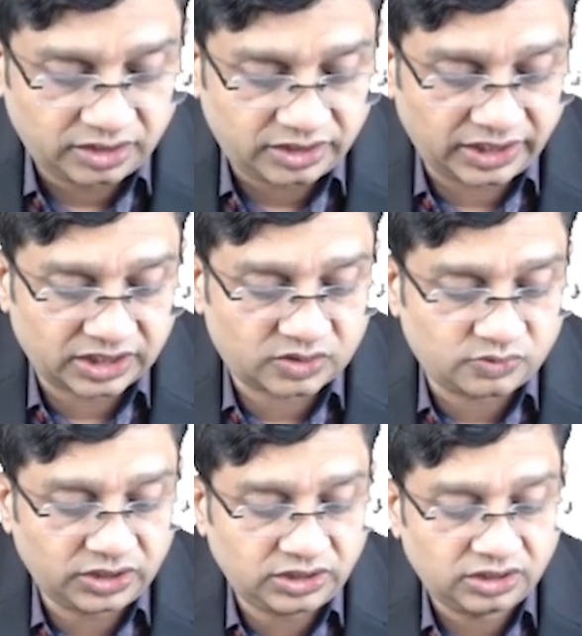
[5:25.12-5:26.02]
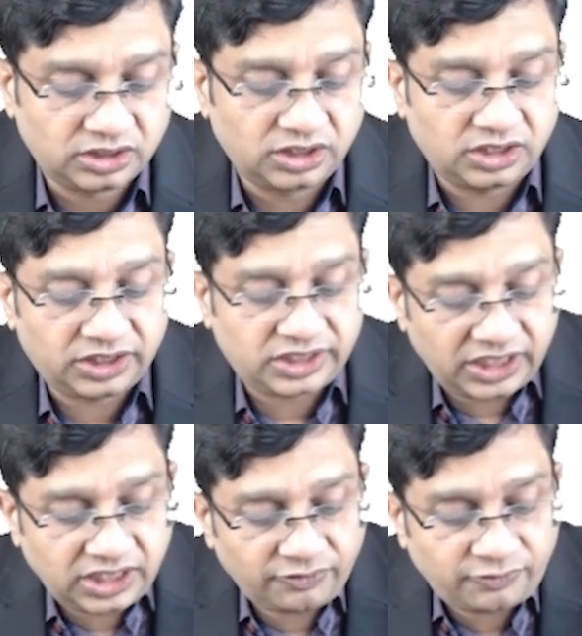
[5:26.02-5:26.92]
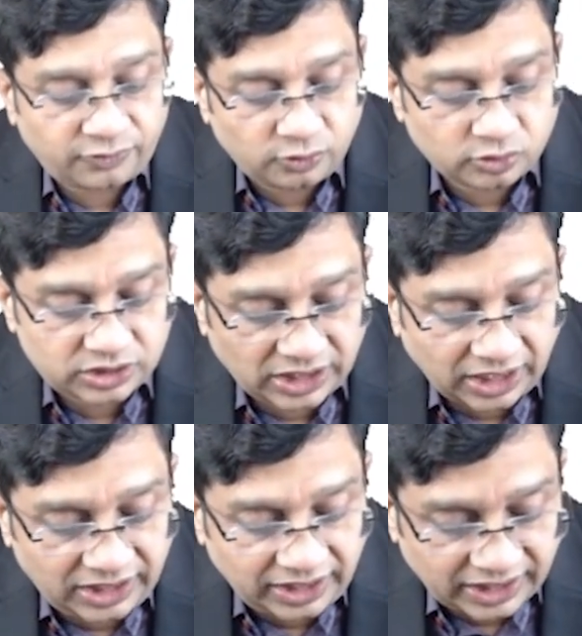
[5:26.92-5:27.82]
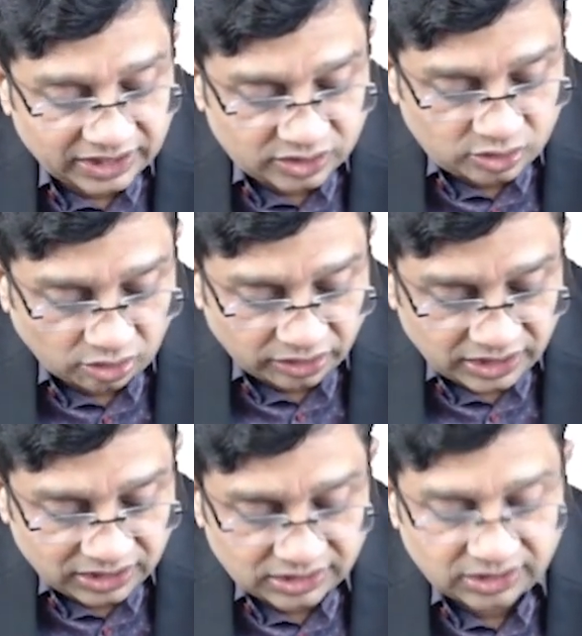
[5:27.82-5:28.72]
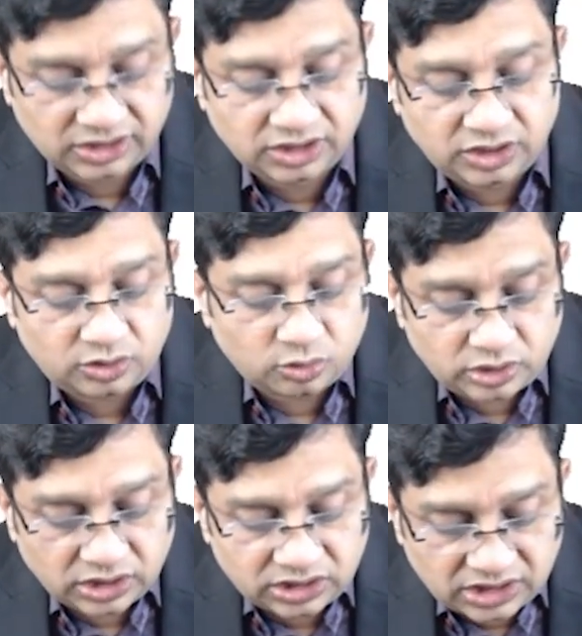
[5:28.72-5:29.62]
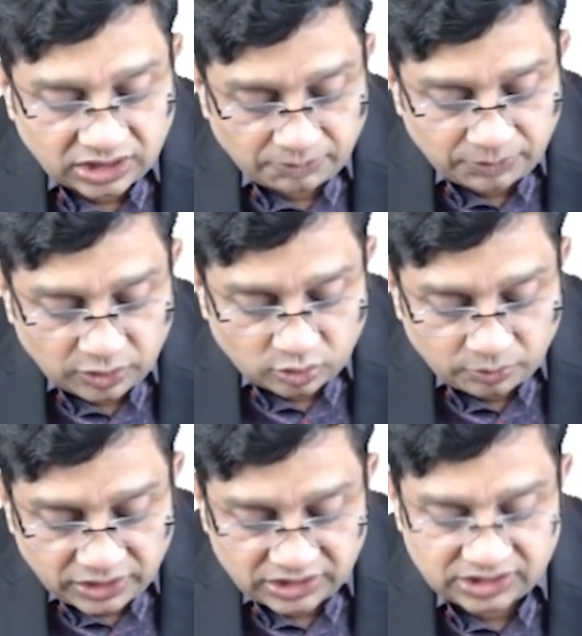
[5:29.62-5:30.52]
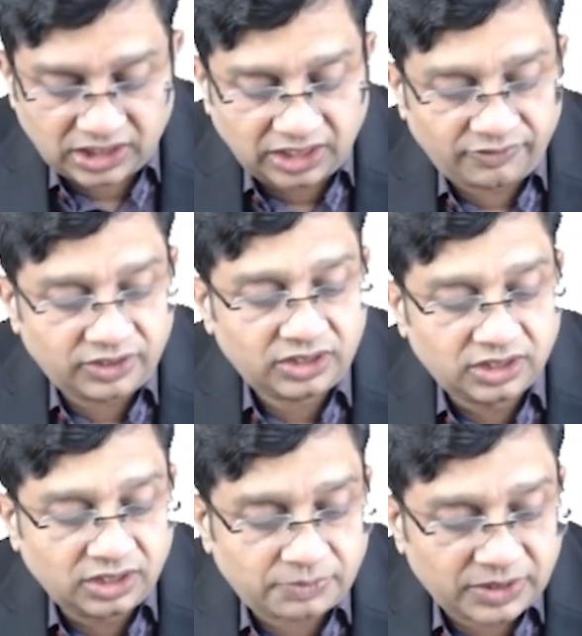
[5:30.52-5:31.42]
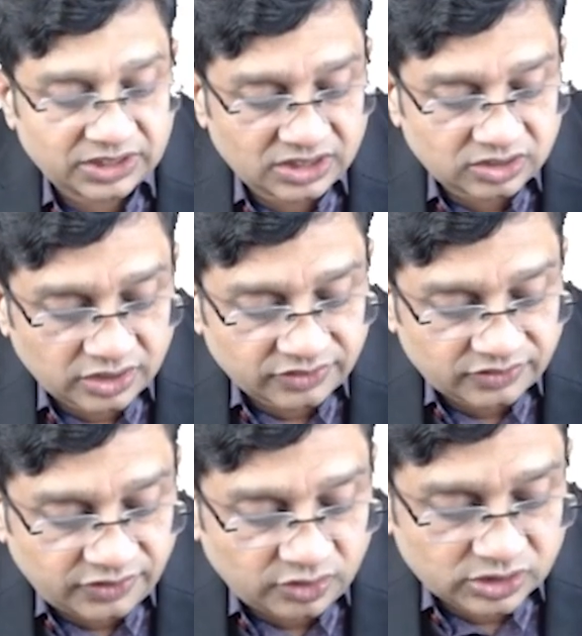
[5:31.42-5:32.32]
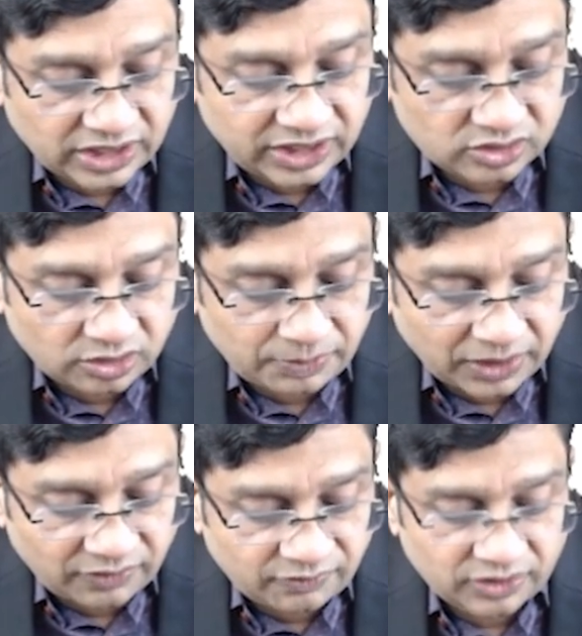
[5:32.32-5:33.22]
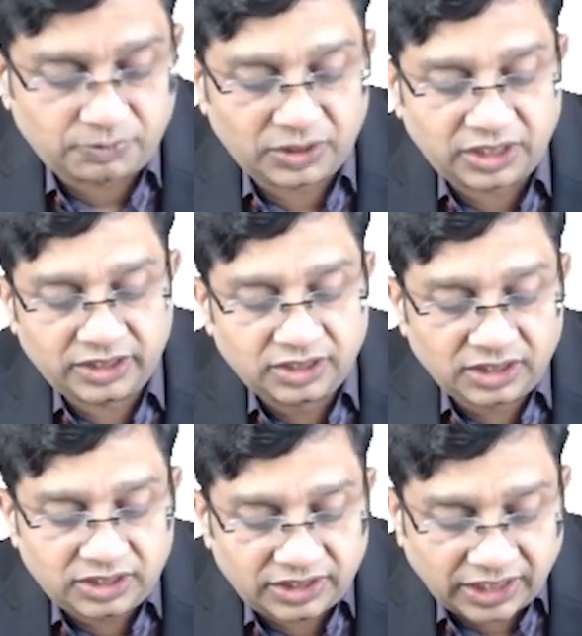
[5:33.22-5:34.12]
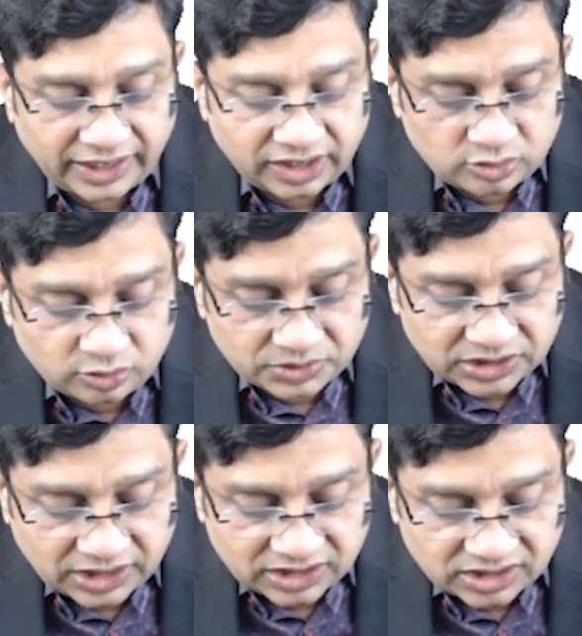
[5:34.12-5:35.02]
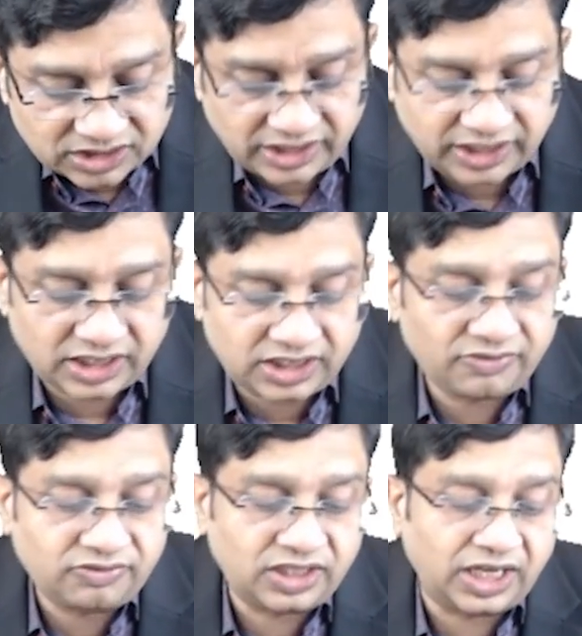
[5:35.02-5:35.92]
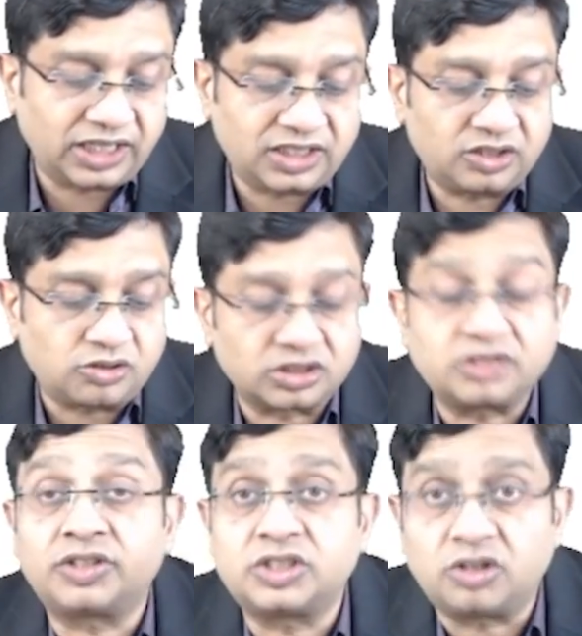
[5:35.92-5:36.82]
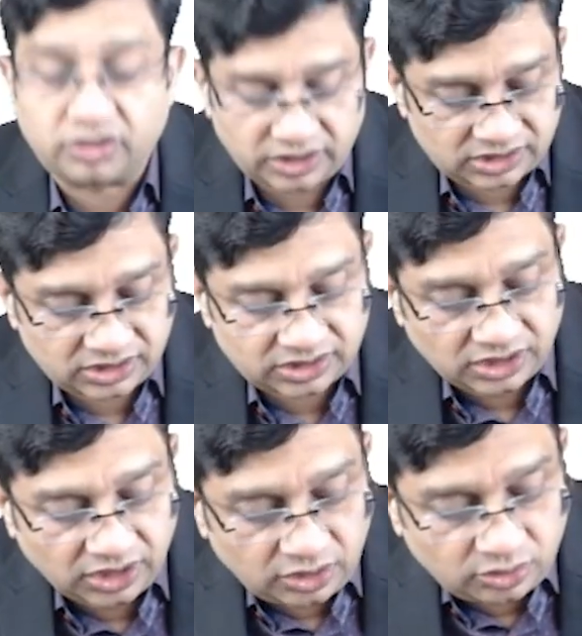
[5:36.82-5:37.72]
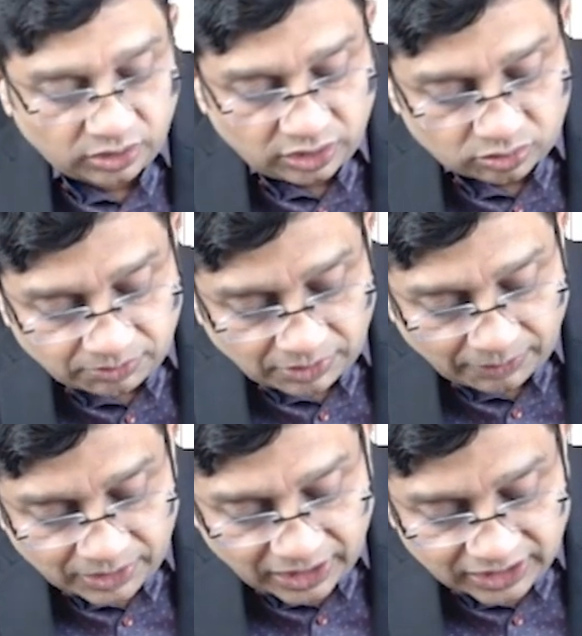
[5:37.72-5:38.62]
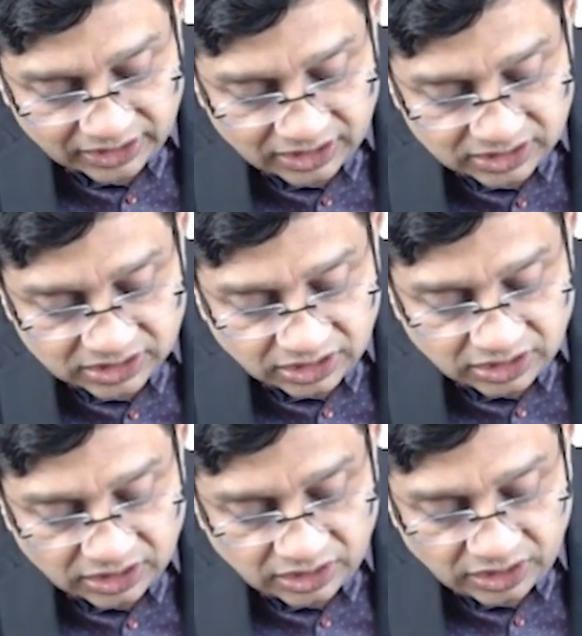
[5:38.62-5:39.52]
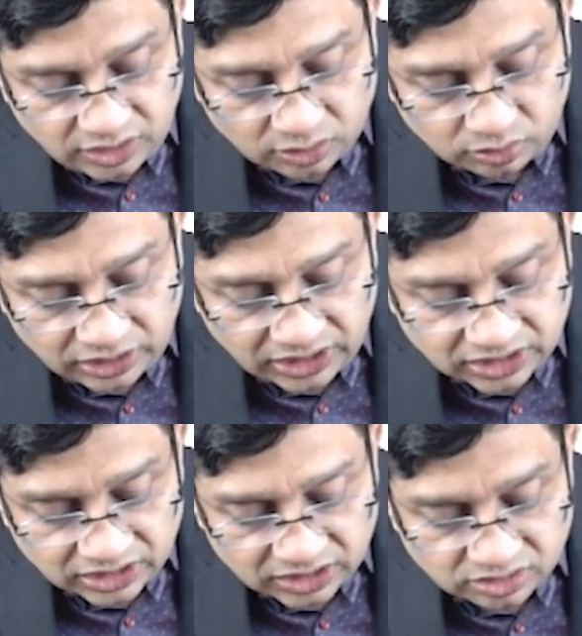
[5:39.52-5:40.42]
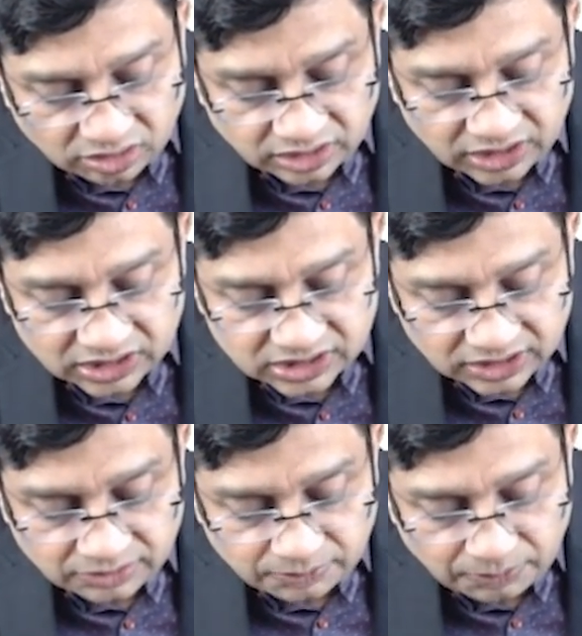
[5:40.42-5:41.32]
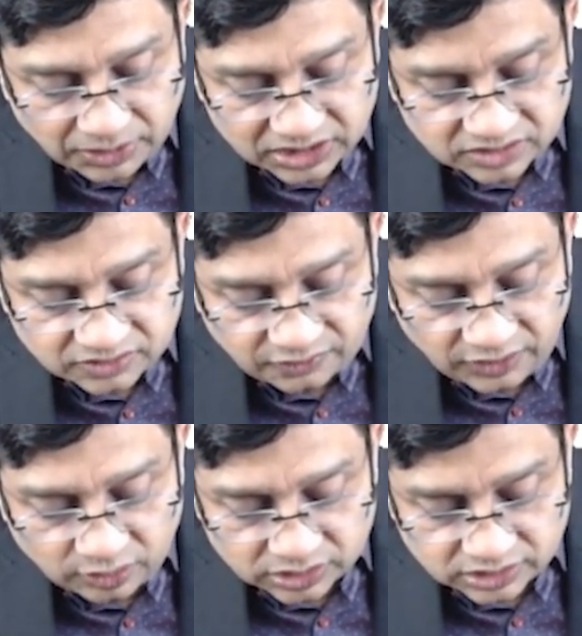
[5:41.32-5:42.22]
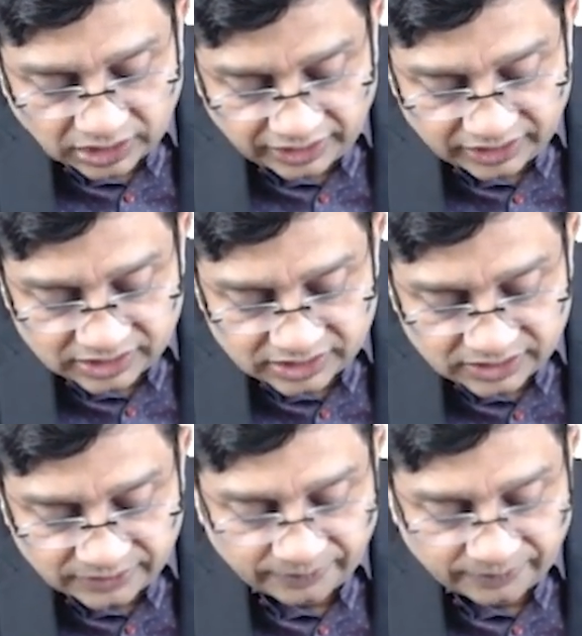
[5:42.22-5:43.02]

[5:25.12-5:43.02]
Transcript: Next one, day 4 child has jaundice. Total serum bilirubin is 11. Presence of spherocytes on peripheral blood. Direct Coombs test is negative, likely cause of the jaundice. You need to remember like this, neonatal jaundice plus spherocytes.